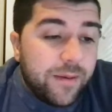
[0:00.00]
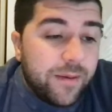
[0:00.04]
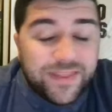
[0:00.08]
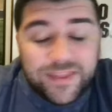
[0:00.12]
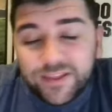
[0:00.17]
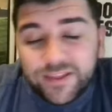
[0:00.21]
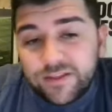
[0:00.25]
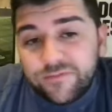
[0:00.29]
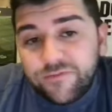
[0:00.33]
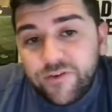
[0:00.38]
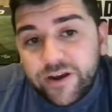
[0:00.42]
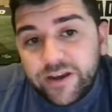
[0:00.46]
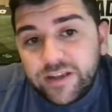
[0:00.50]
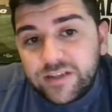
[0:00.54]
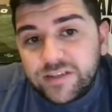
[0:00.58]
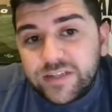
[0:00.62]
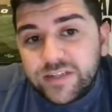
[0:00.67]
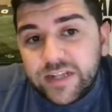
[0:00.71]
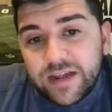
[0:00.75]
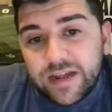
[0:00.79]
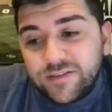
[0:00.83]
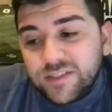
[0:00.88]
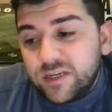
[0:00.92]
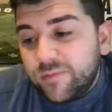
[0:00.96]
I think the
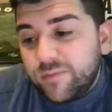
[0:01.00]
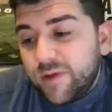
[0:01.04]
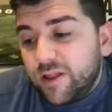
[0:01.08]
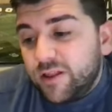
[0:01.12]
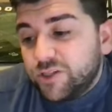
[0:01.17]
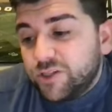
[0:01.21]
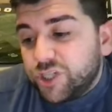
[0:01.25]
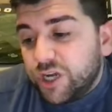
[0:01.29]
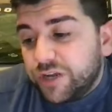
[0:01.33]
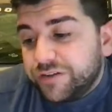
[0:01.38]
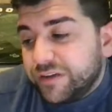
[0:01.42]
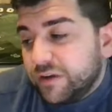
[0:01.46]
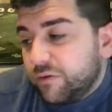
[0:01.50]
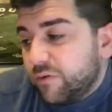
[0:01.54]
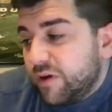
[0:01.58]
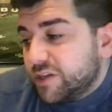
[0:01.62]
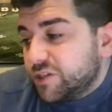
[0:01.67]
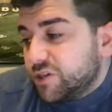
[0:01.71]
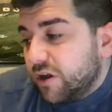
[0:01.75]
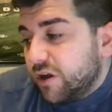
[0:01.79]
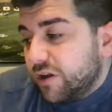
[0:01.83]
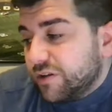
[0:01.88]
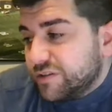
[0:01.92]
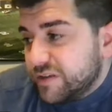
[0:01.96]
funniest thing I've seen about LaJonte
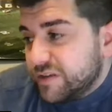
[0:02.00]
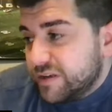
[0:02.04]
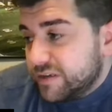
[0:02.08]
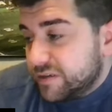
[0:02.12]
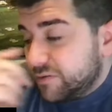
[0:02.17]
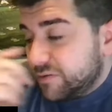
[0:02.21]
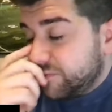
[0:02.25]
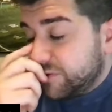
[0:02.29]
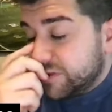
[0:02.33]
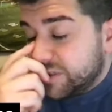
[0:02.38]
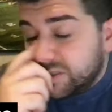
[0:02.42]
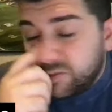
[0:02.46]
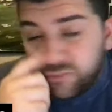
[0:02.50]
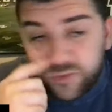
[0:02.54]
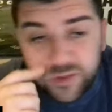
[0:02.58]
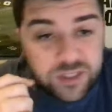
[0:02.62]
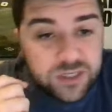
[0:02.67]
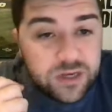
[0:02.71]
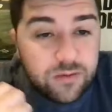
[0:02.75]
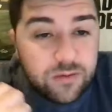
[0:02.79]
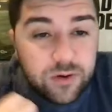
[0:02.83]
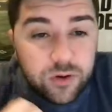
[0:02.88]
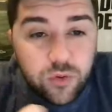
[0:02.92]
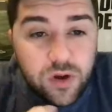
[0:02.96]
Wester all season was when
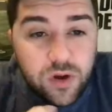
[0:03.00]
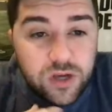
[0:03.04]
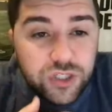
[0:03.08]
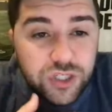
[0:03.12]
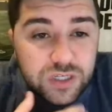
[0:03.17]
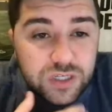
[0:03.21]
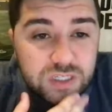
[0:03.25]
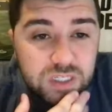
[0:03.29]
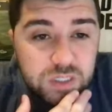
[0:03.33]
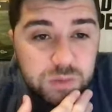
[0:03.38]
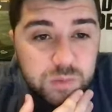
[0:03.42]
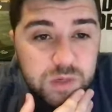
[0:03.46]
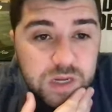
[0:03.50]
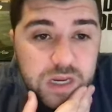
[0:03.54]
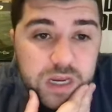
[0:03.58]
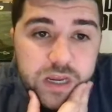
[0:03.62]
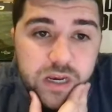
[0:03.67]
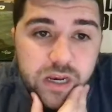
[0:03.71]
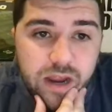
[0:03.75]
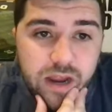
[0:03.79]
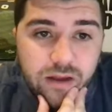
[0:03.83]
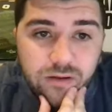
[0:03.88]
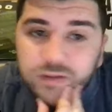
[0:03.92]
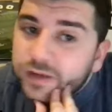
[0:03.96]
someone questioned his
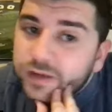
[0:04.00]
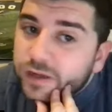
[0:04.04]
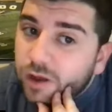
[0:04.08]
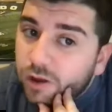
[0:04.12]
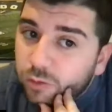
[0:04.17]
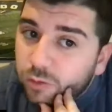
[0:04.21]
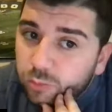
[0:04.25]
speed, and I was like,